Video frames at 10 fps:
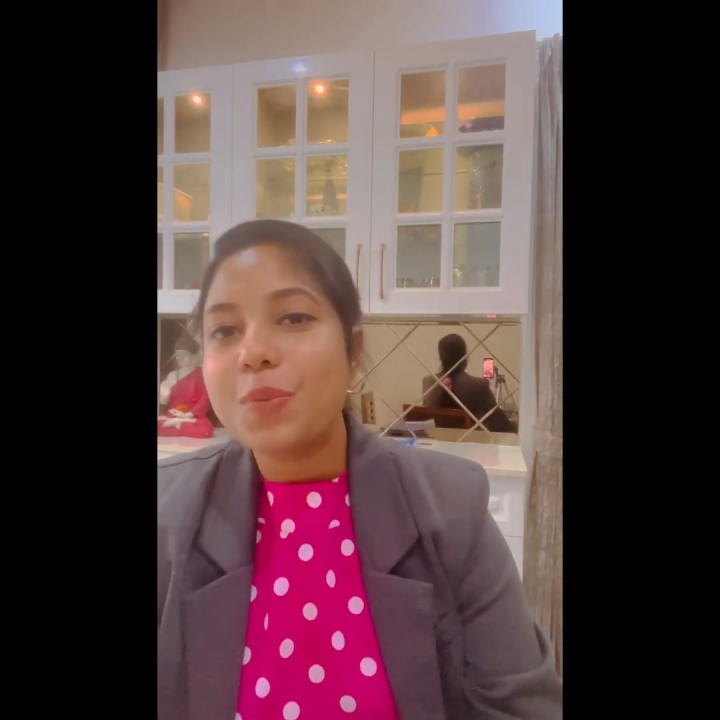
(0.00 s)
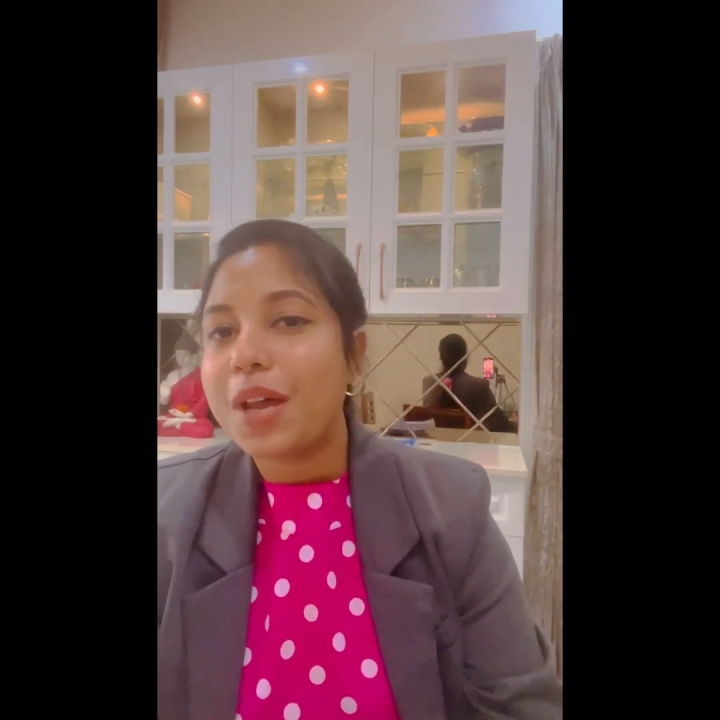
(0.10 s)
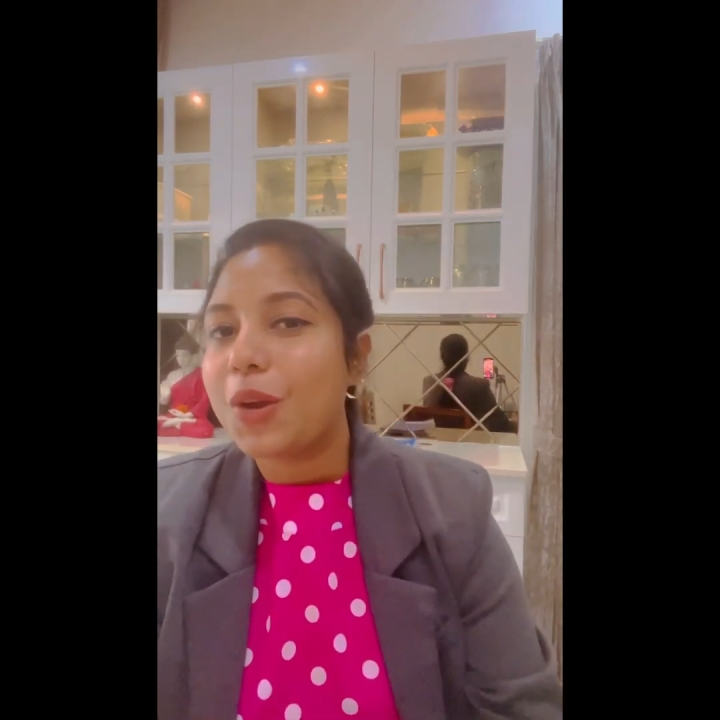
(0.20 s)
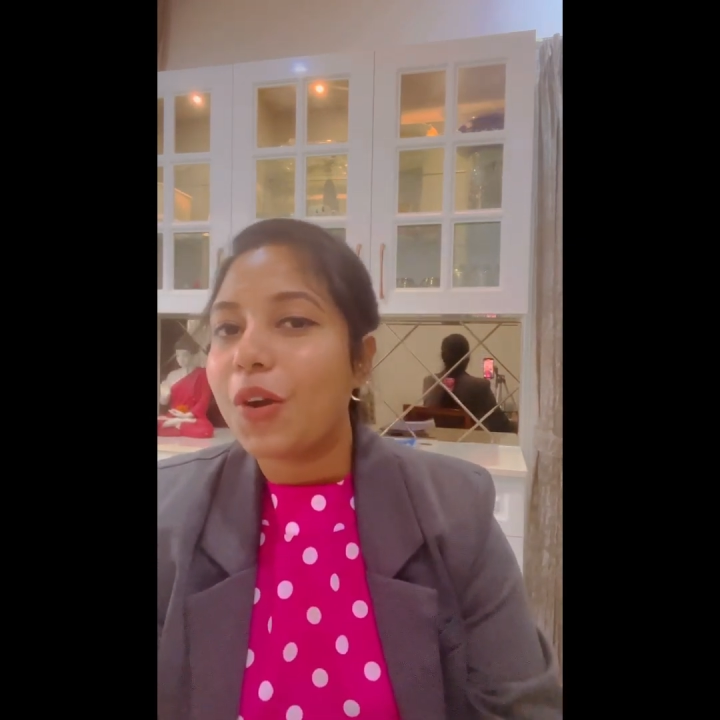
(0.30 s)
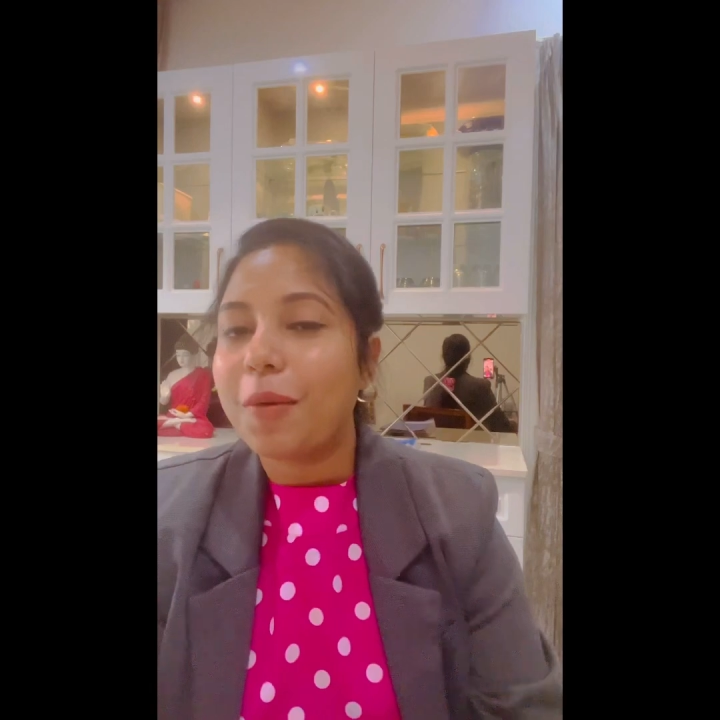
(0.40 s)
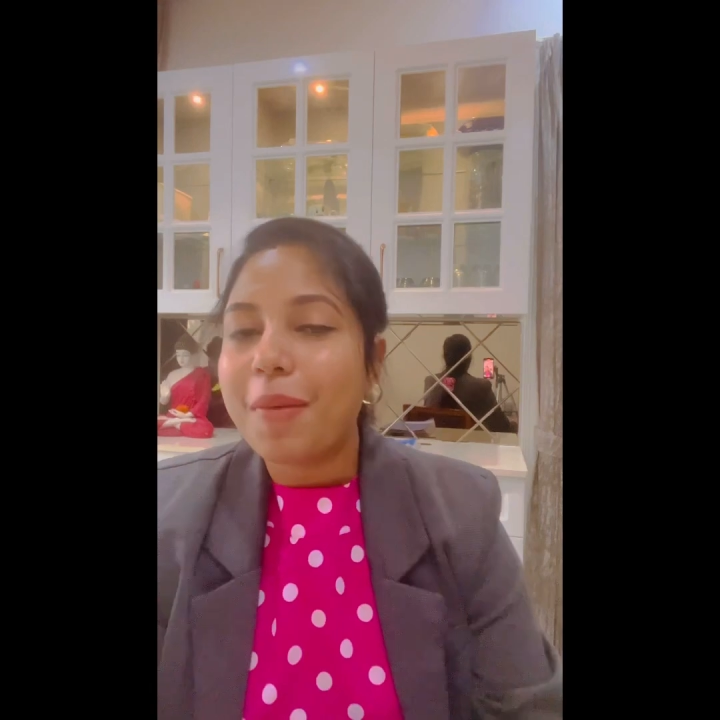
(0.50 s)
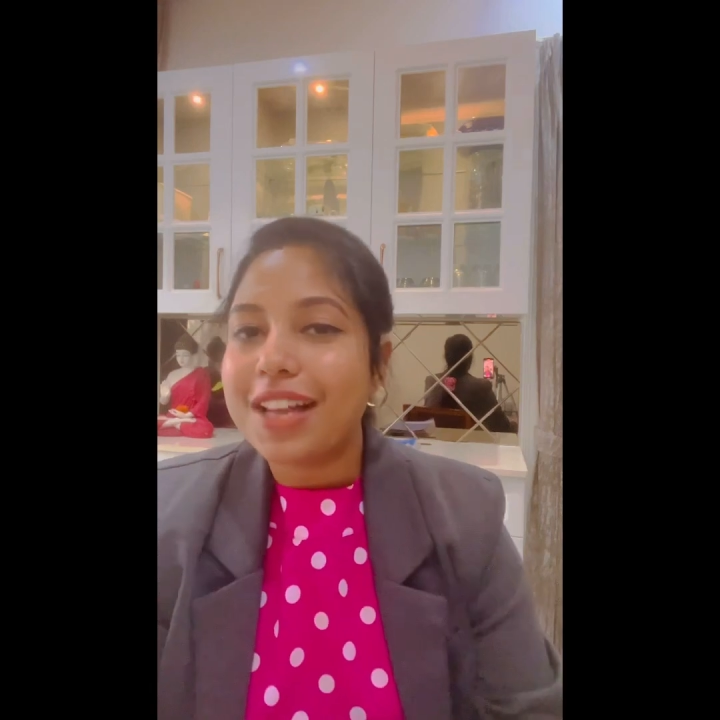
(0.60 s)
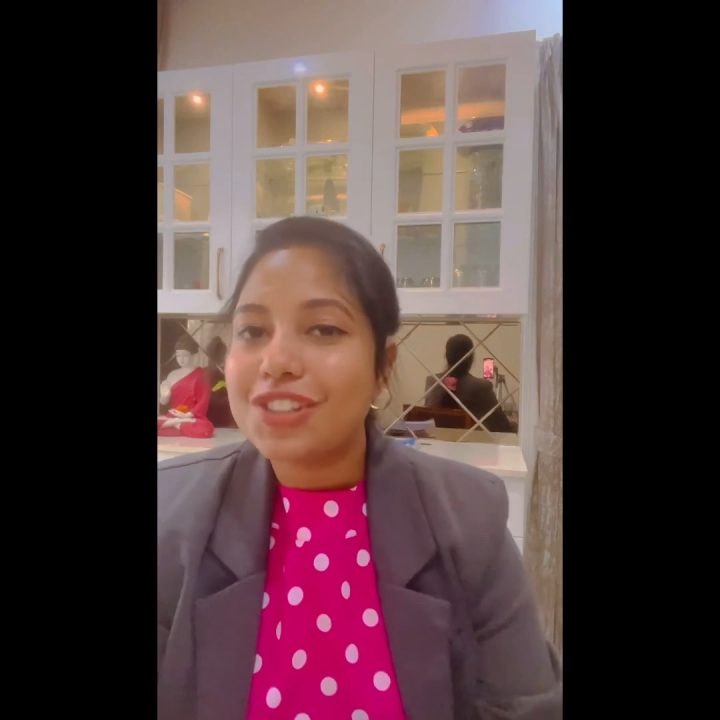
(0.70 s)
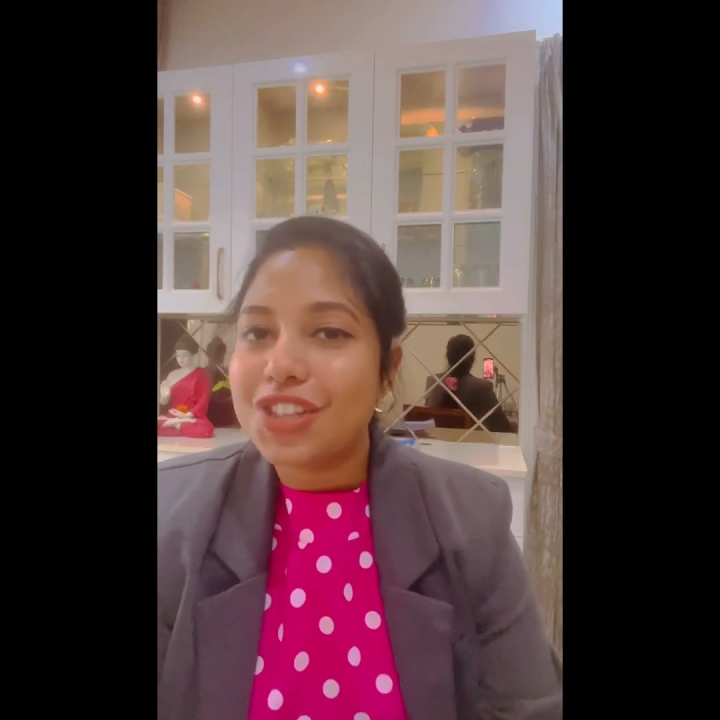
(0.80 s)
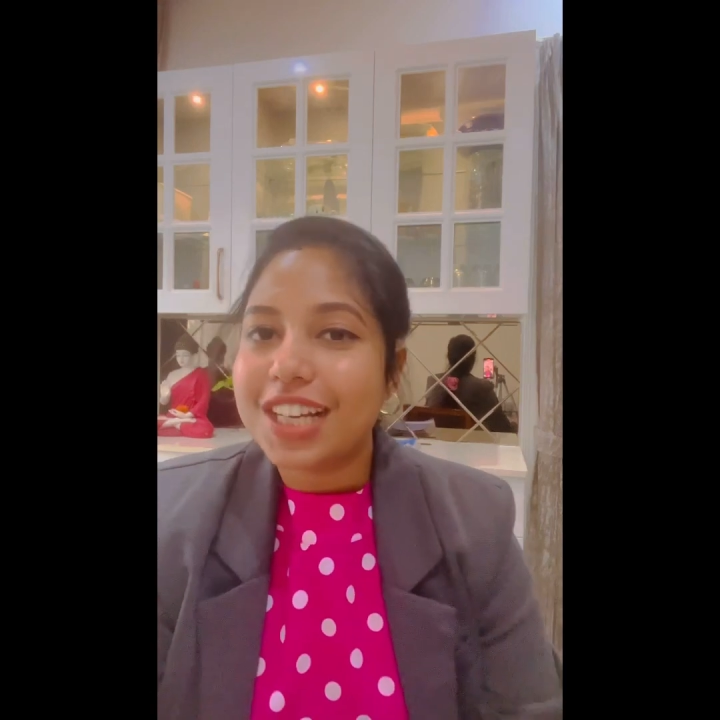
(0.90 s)
were not
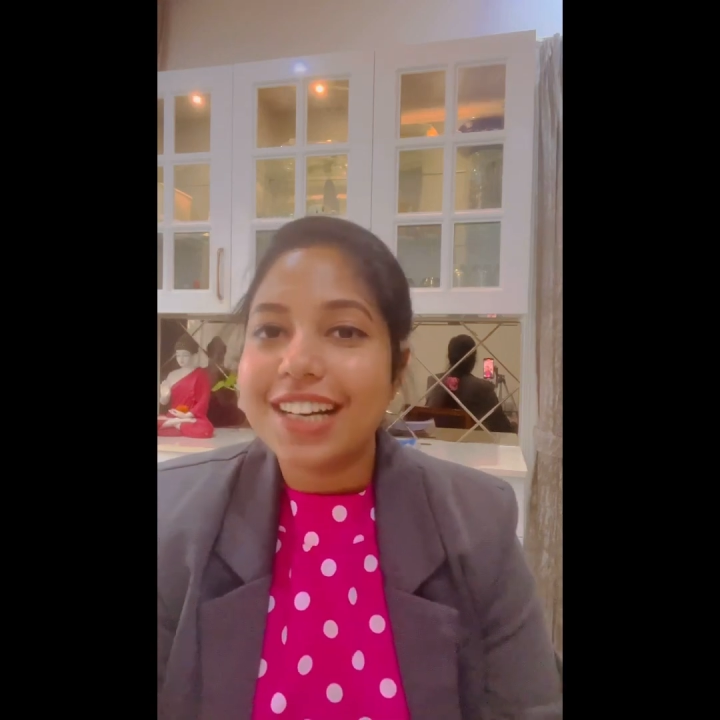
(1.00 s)
matching.